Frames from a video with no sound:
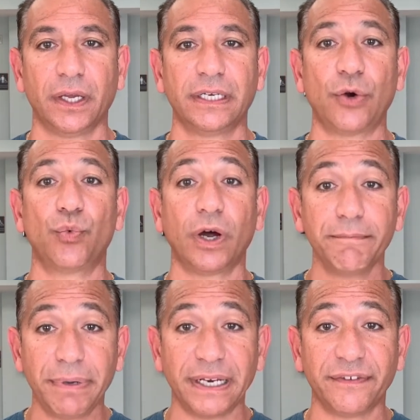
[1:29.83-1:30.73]
Now,
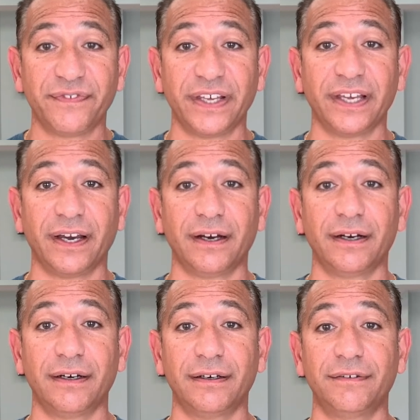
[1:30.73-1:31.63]
one benefit
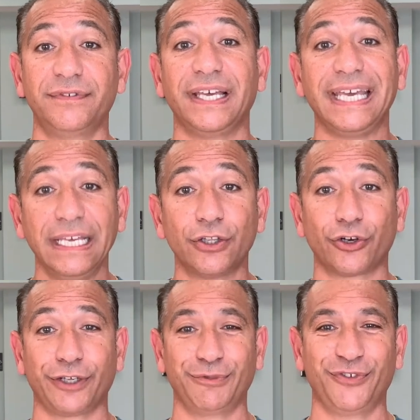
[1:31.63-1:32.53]
of the
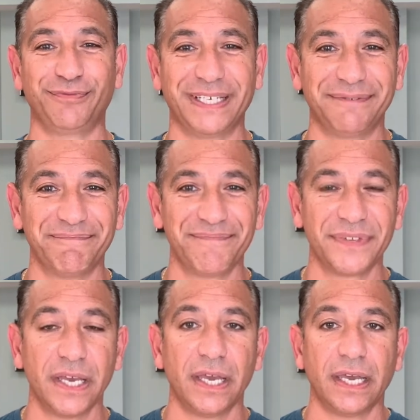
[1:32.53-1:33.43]
e-learning movement
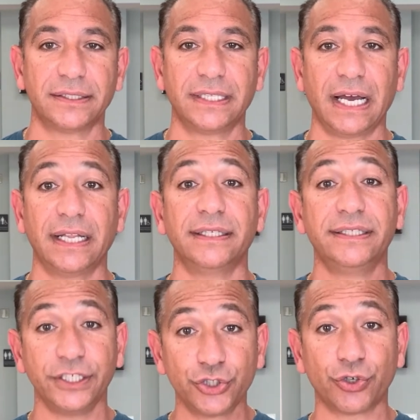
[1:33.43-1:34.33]
is that
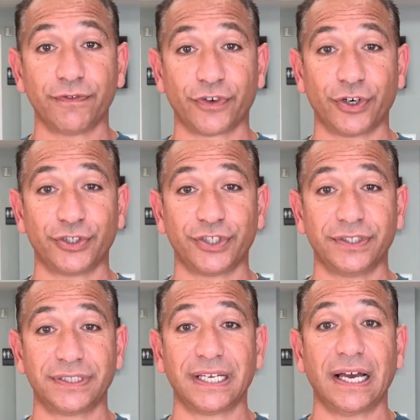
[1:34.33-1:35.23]
digital
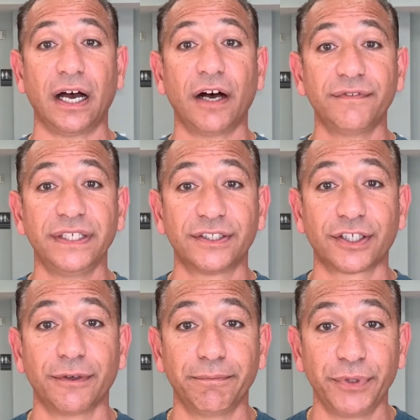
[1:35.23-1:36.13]
versions of these
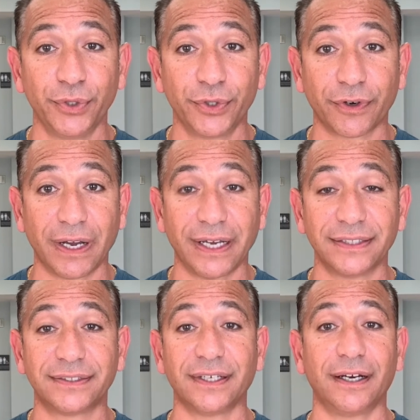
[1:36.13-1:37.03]

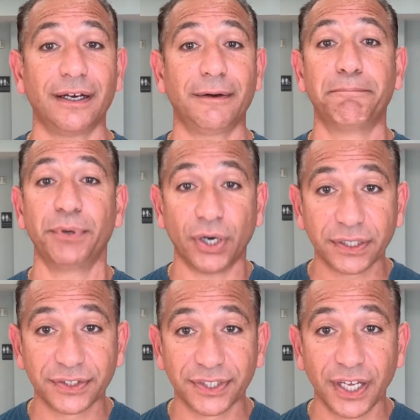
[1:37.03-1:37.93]
computerized uh,
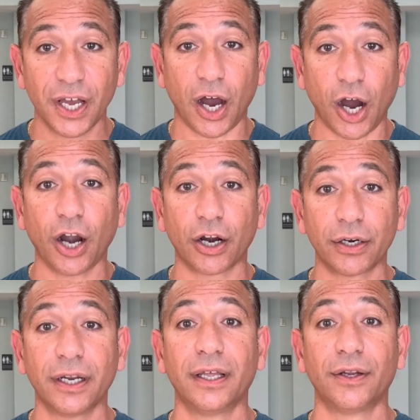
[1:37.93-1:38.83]
books
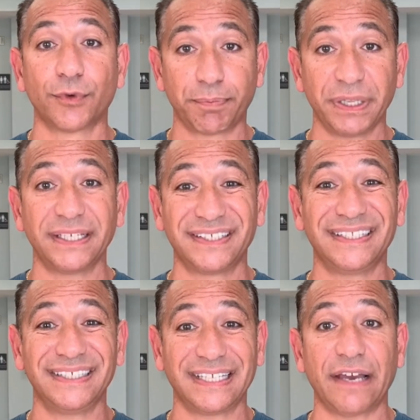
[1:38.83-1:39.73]
are replacing
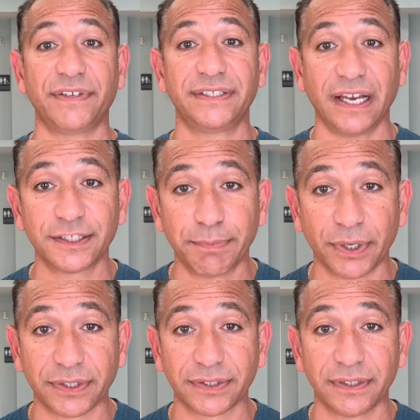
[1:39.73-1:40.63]
these heavy
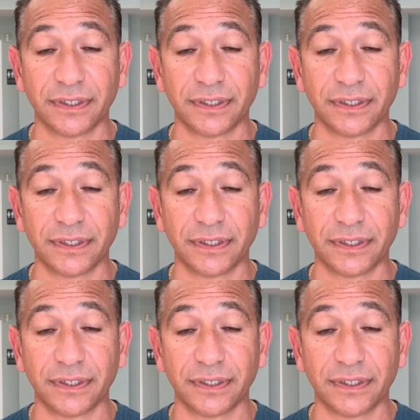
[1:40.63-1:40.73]
textbooks.